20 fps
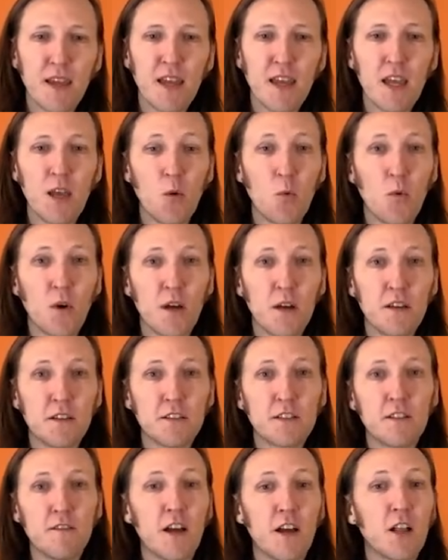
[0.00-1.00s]
it
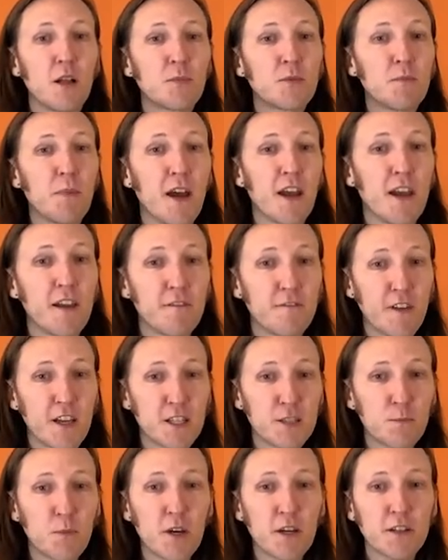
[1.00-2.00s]
was developed by
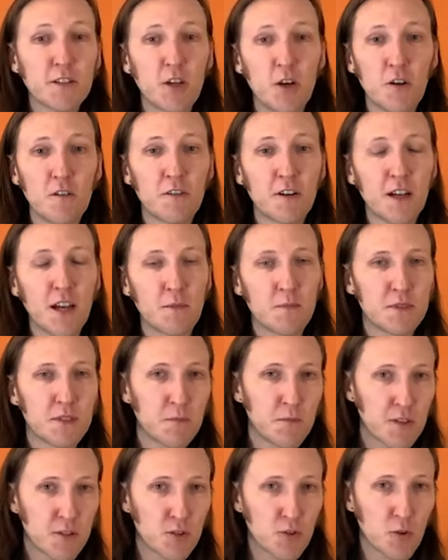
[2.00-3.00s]
Facebook to overcome
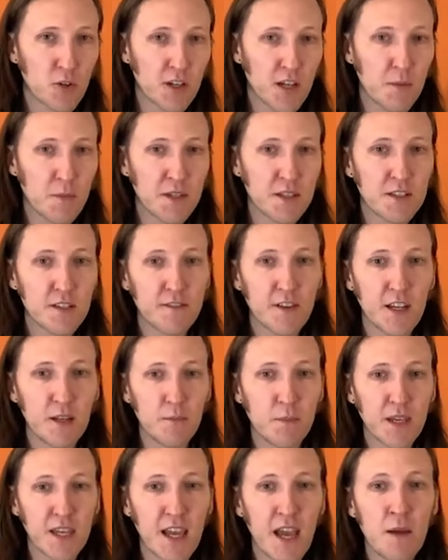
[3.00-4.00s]
some of the shortcomings of
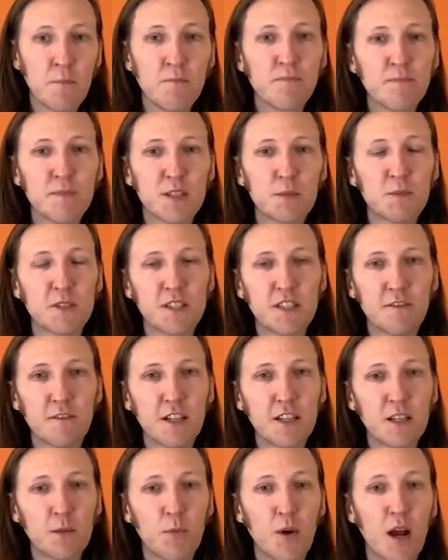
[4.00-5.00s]
NPM,
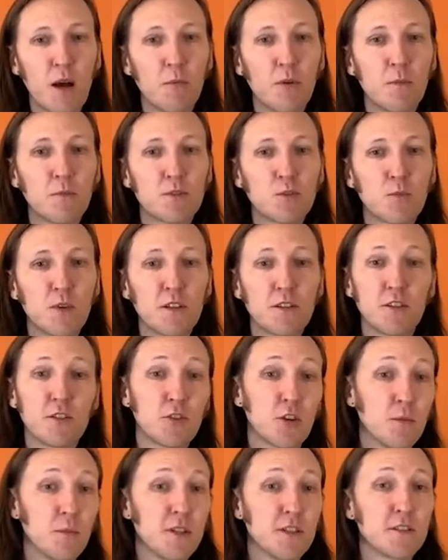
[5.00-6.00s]
specifically problems with
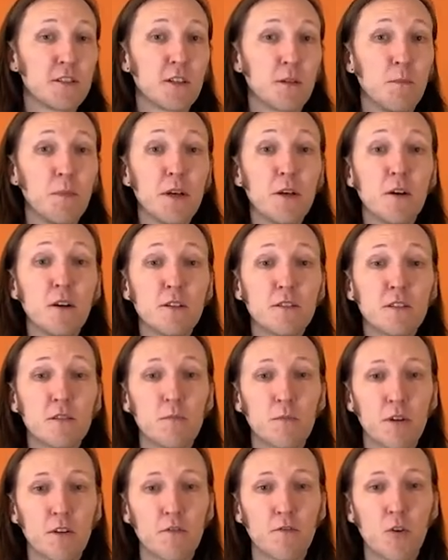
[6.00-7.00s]
deterministic builds
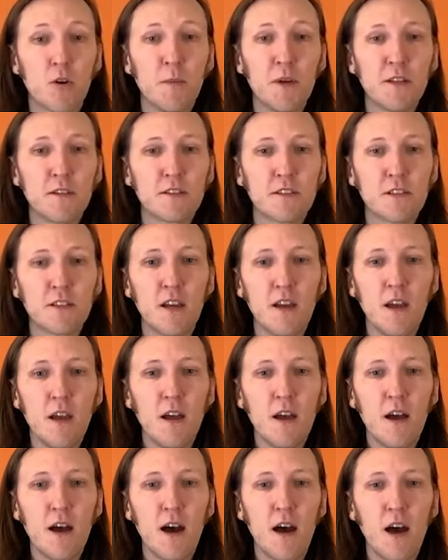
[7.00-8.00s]
and performance.
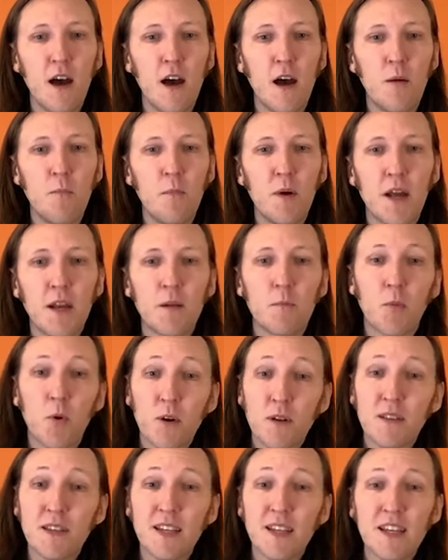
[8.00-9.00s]
But
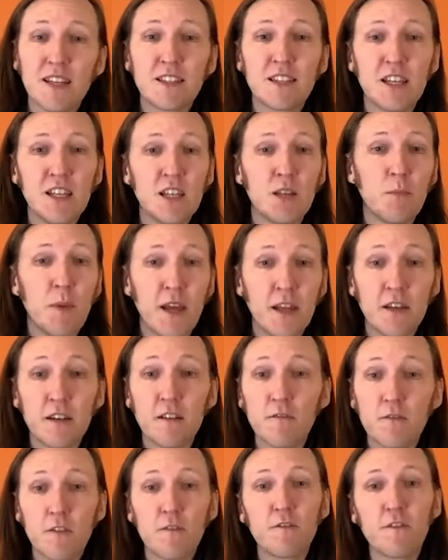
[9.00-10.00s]
importantly, it's
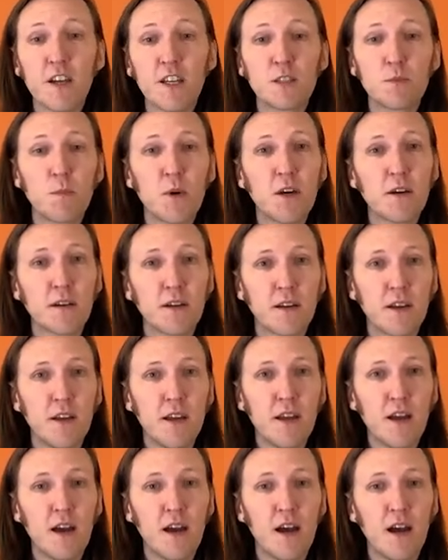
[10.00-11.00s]
independent from Facebook.
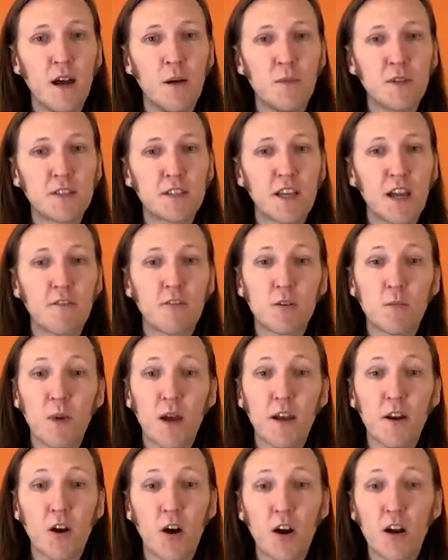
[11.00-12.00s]
It's governed
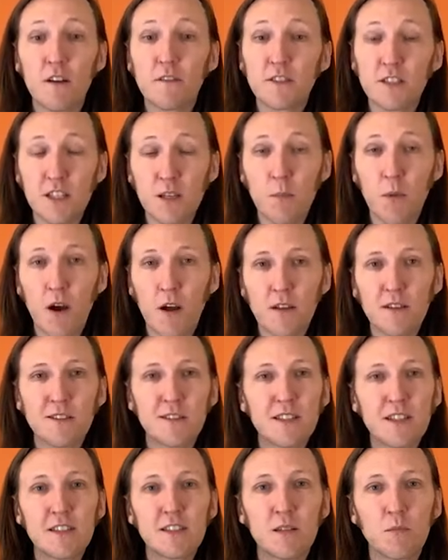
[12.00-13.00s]
by an RFC
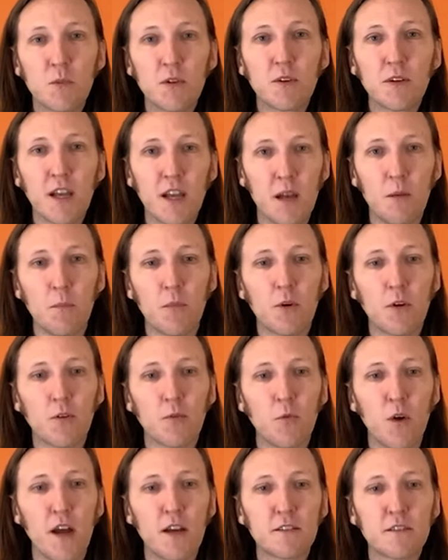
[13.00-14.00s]
policy similar to Ember
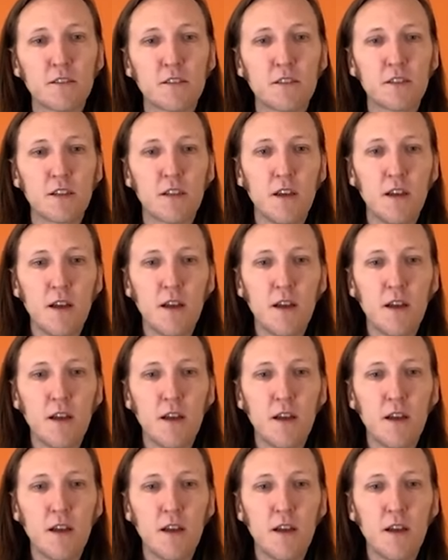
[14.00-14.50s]
and Rust.